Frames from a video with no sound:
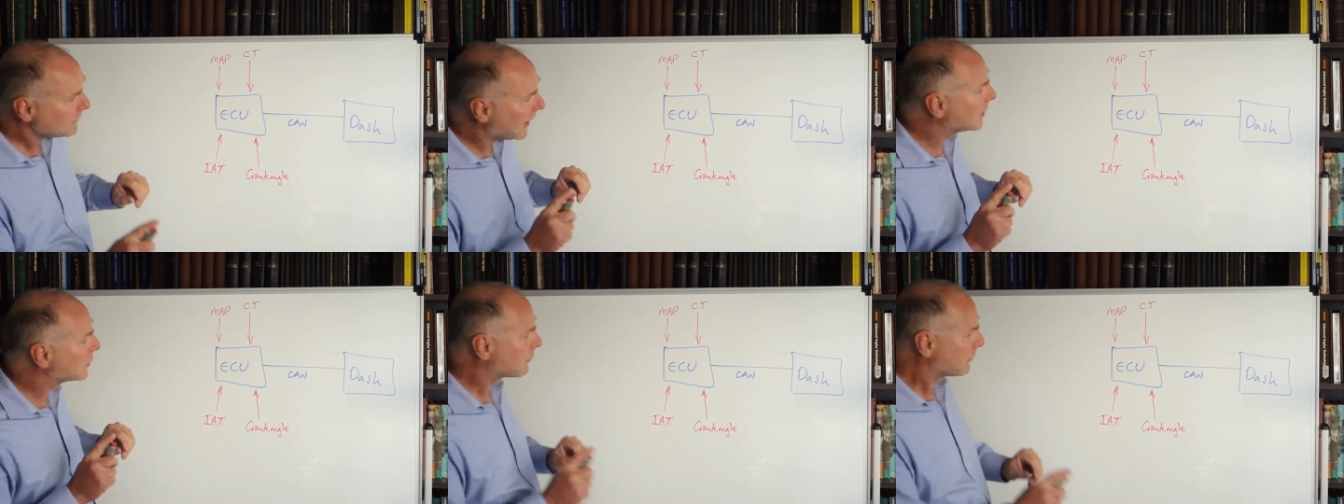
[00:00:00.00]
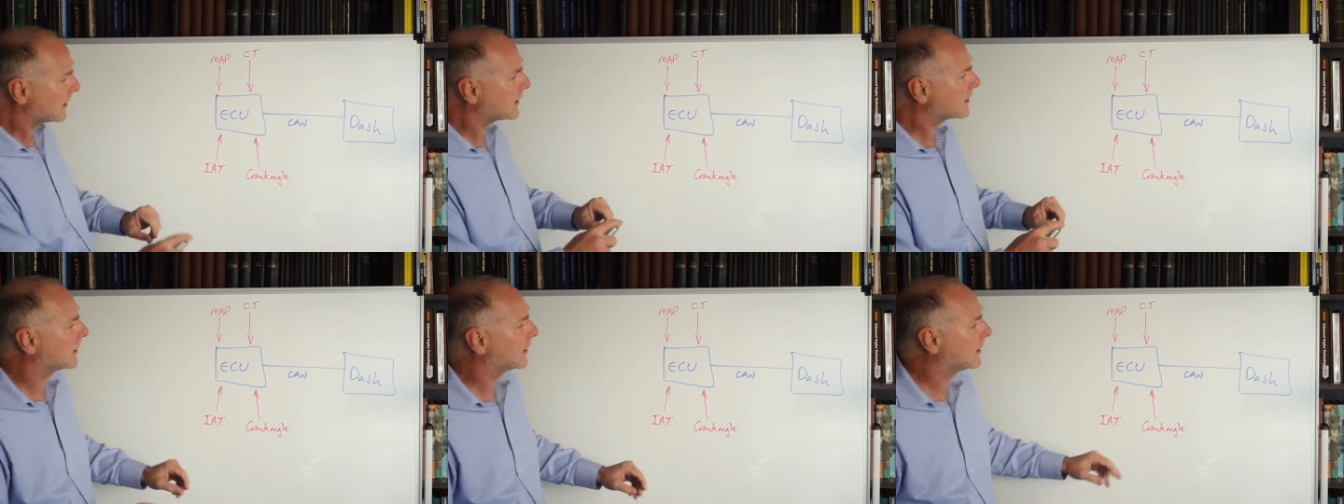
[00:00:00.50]
And
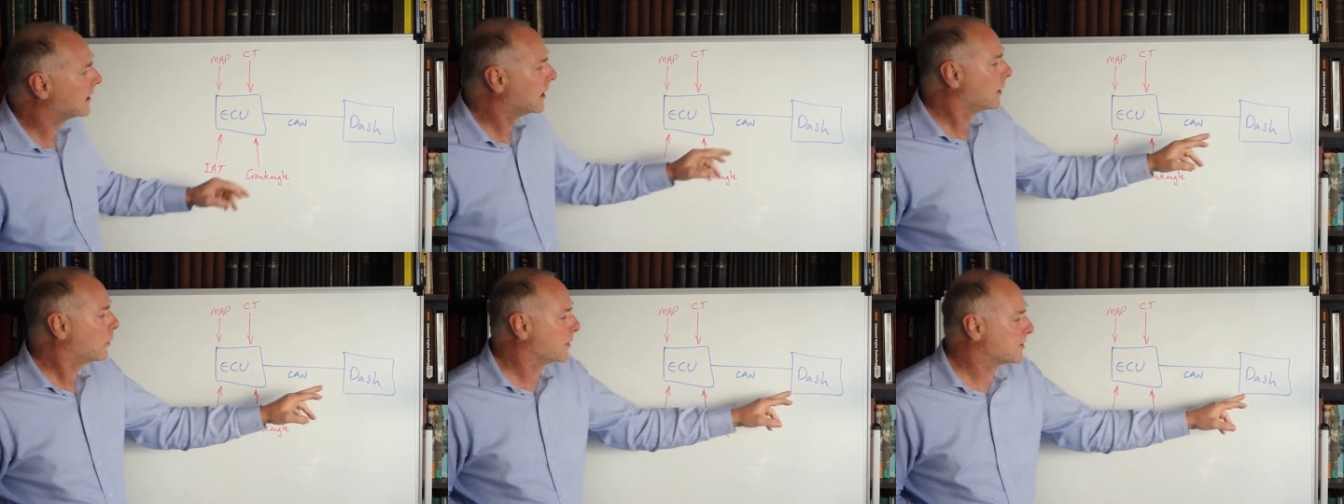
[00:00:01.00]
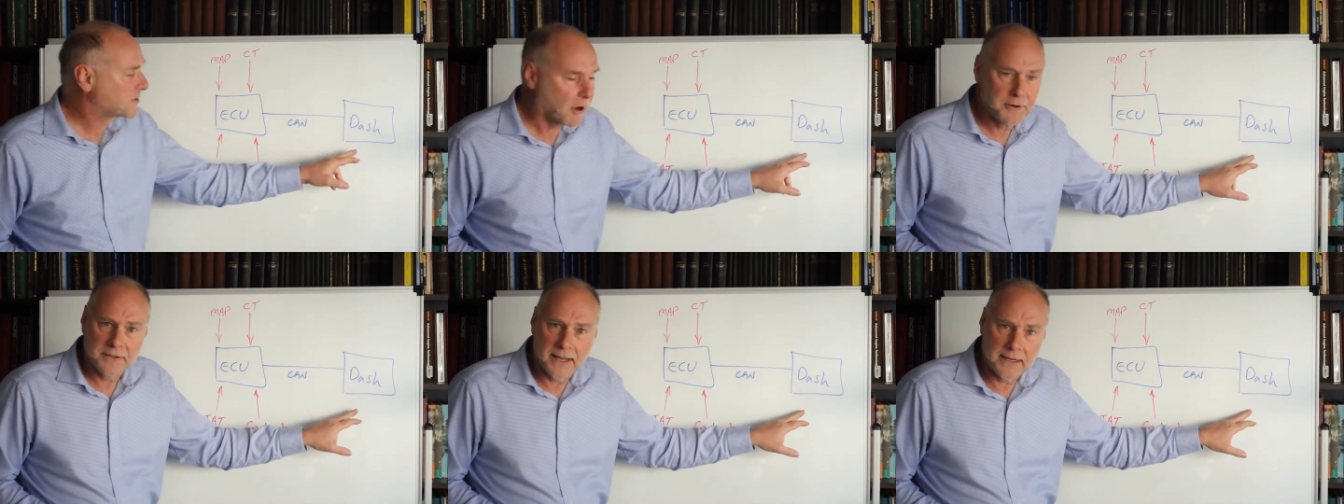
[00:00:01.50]
critically, we
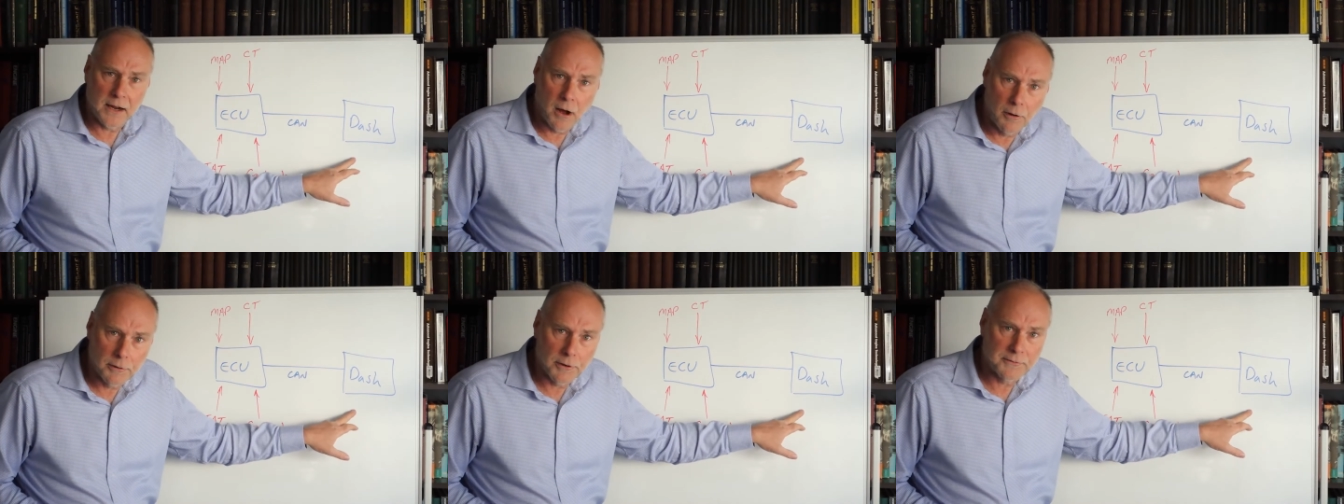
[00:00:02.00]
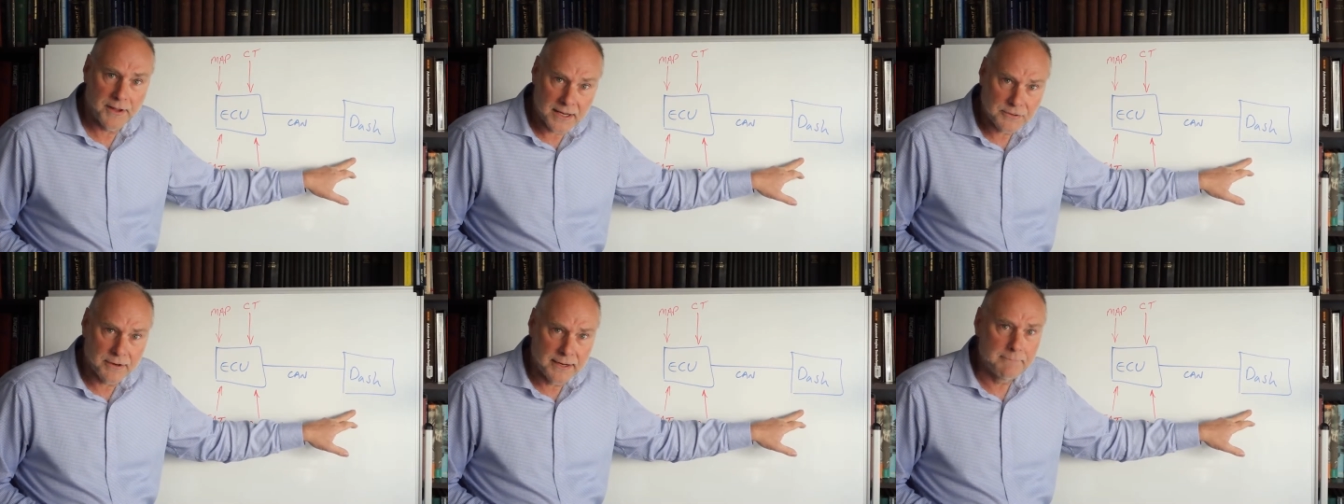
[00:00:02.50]
don't need a whole lot of
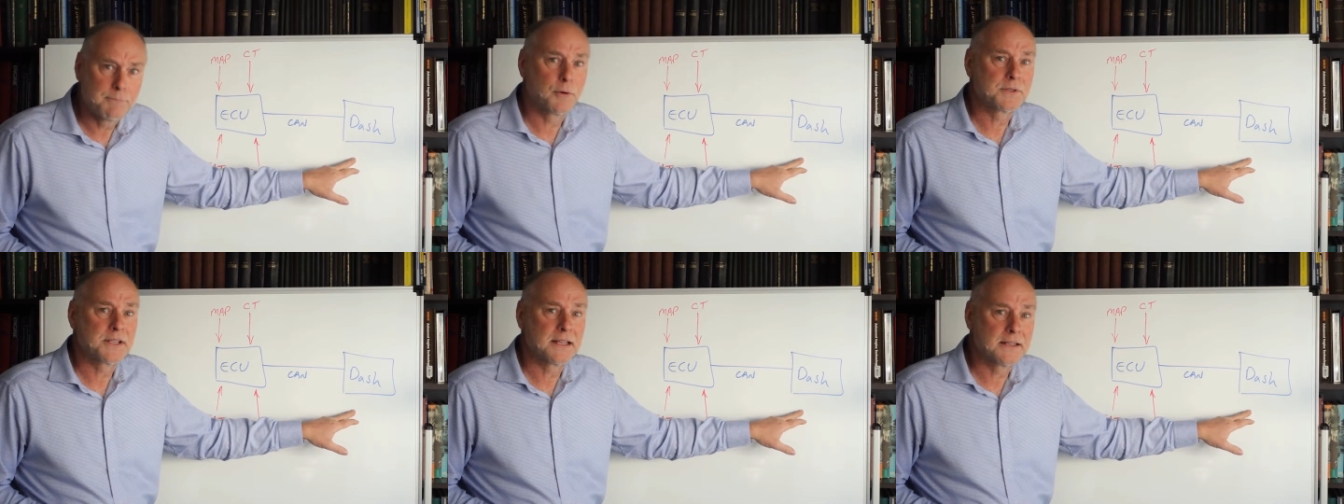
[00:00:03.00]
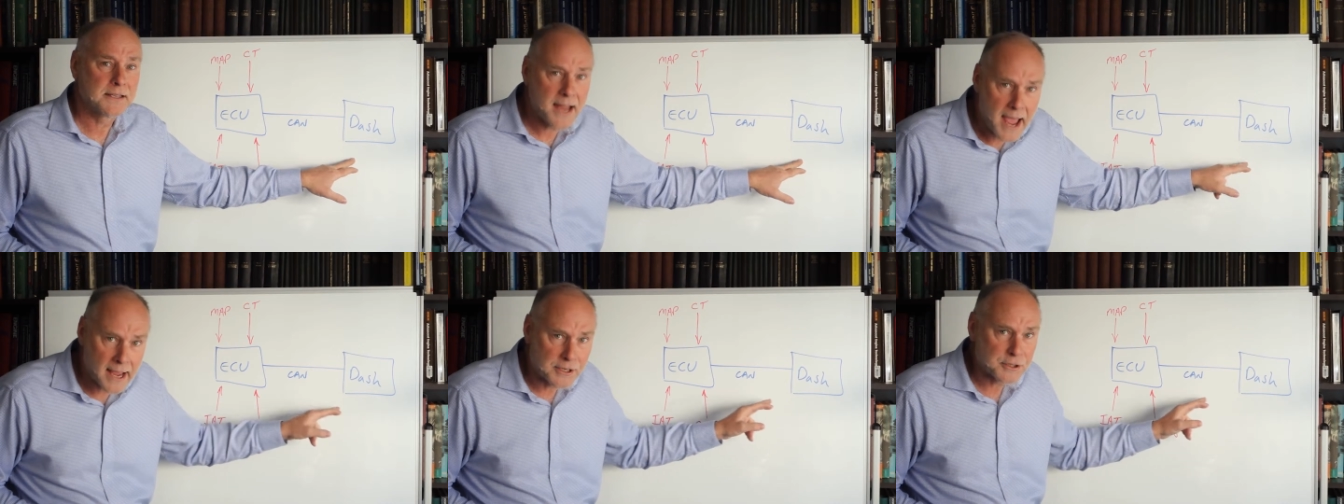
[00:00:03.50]
extra inputs in the
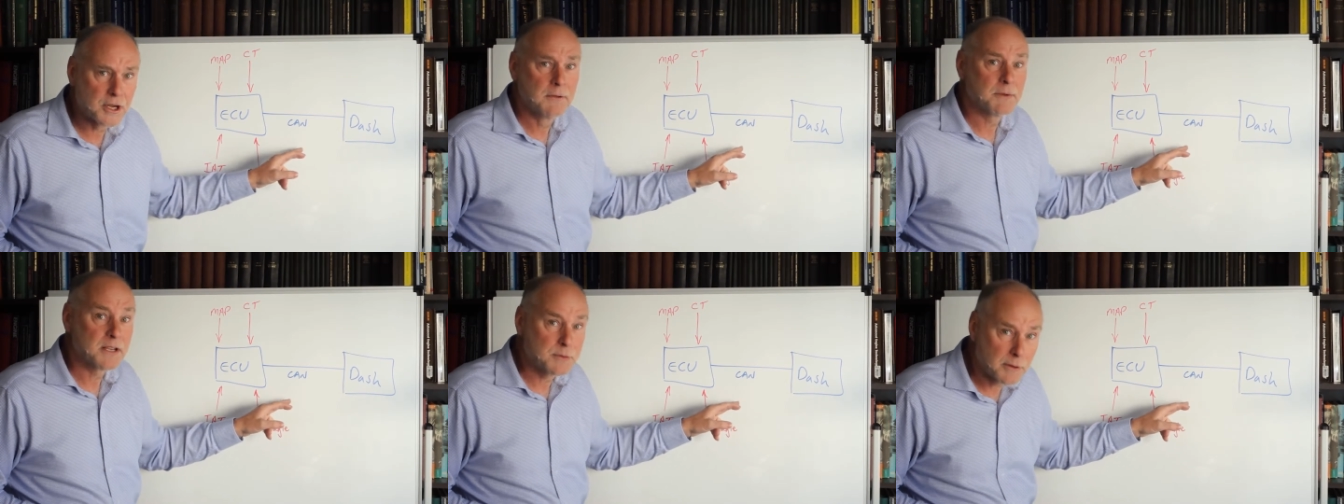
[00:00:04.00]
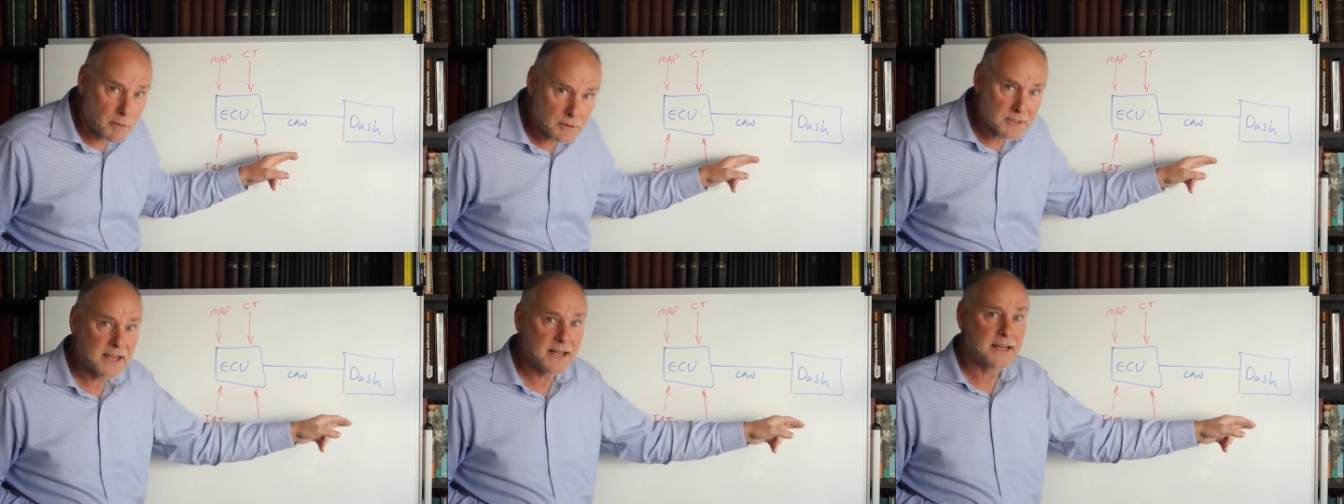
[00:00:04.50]
dash because we're all
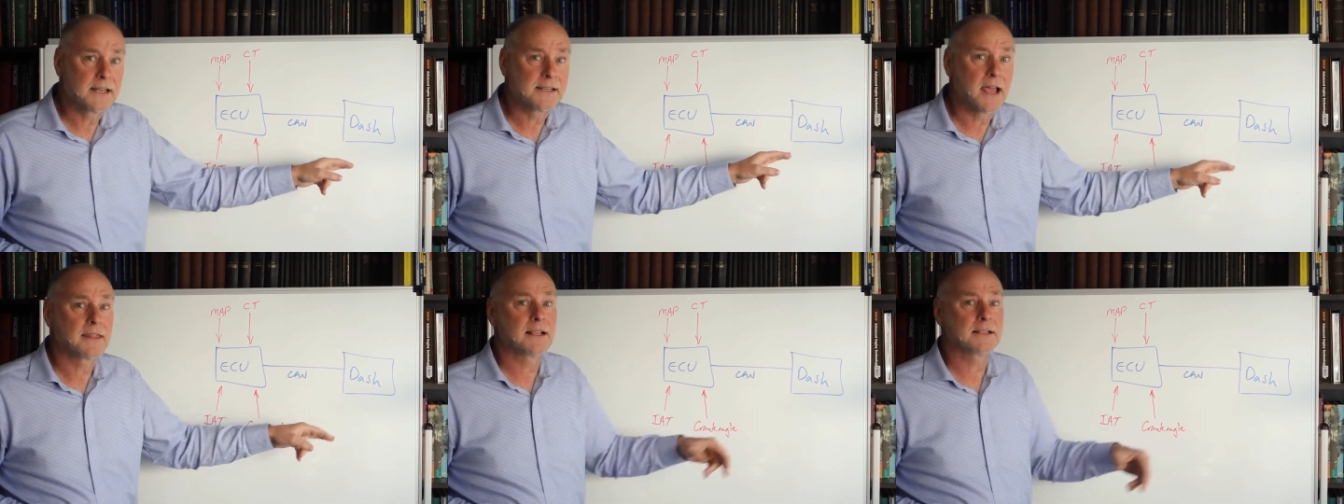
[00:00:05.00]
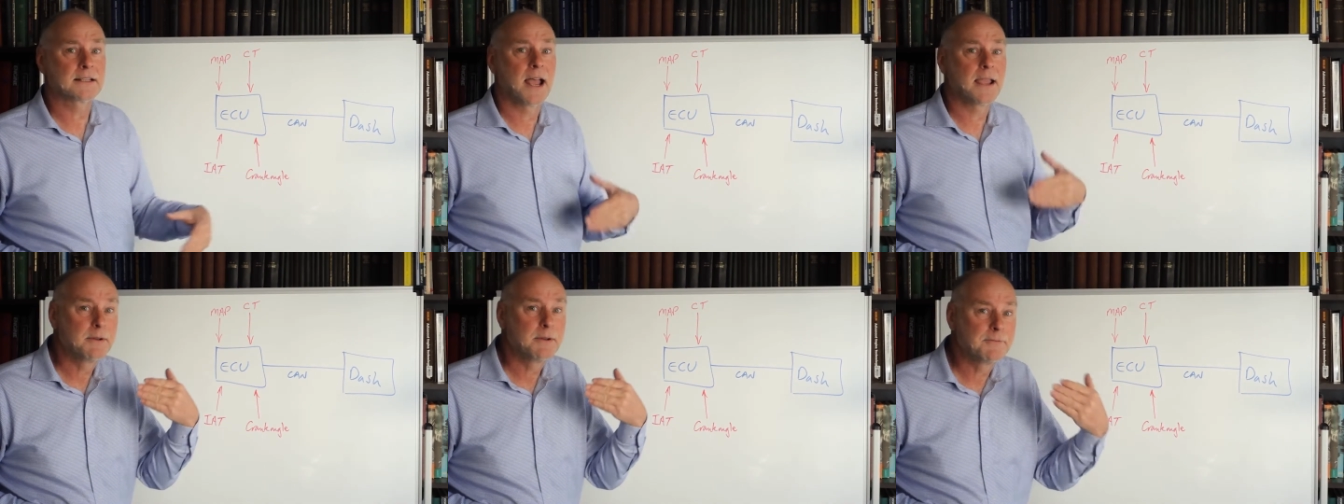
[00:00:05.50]
sending it down that
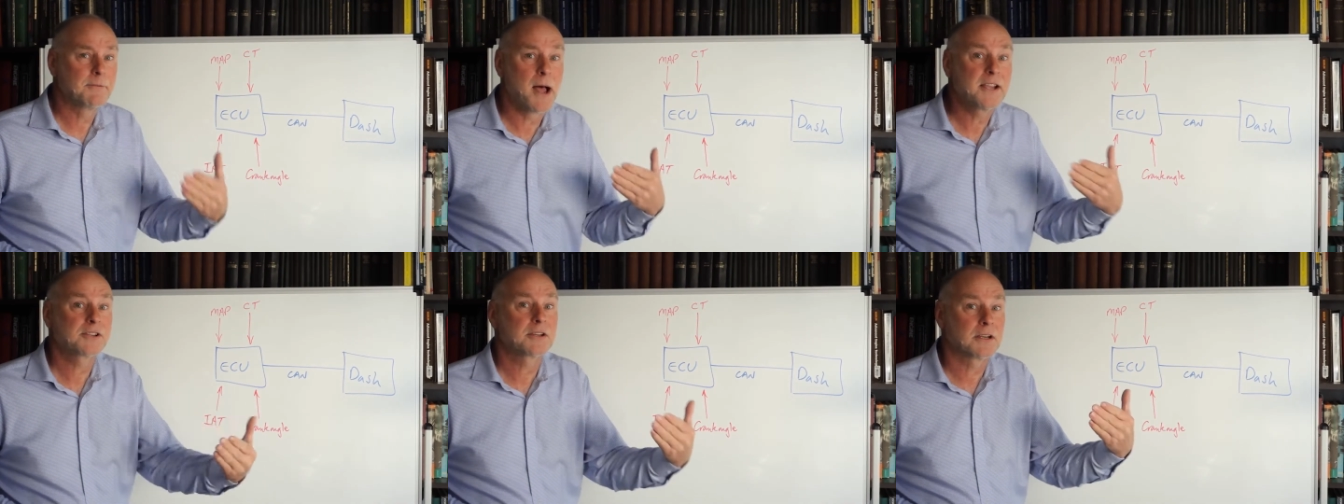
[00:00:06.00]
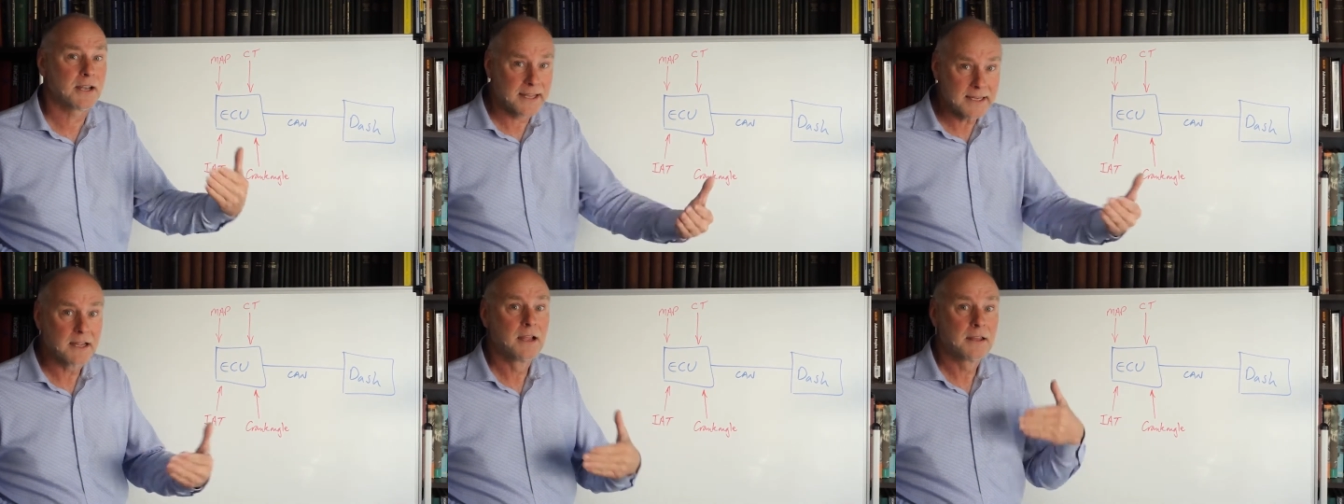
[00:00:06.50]
same information
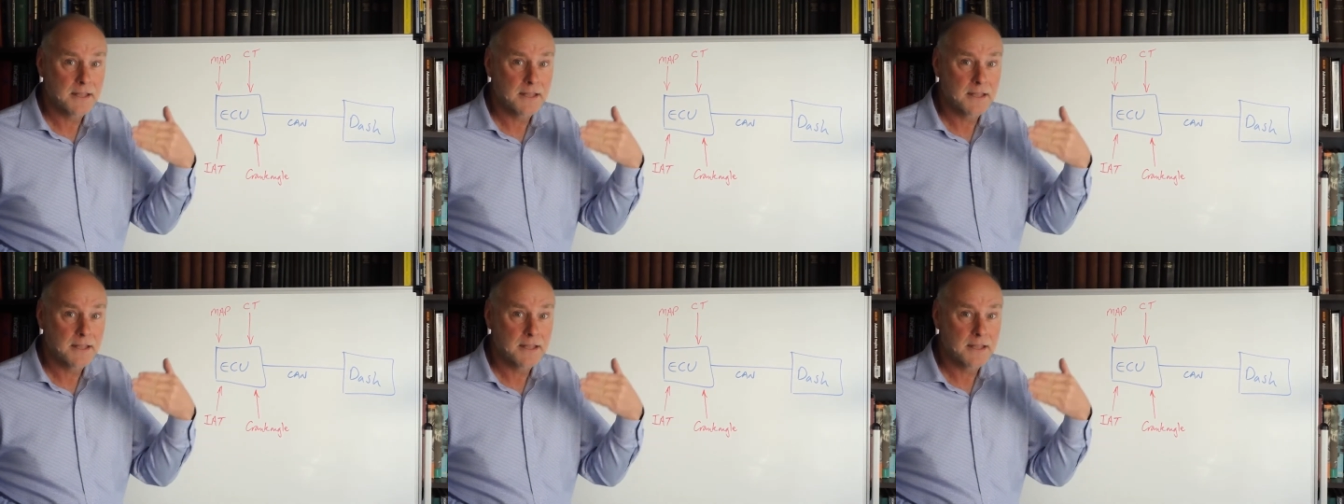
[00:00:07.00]
link,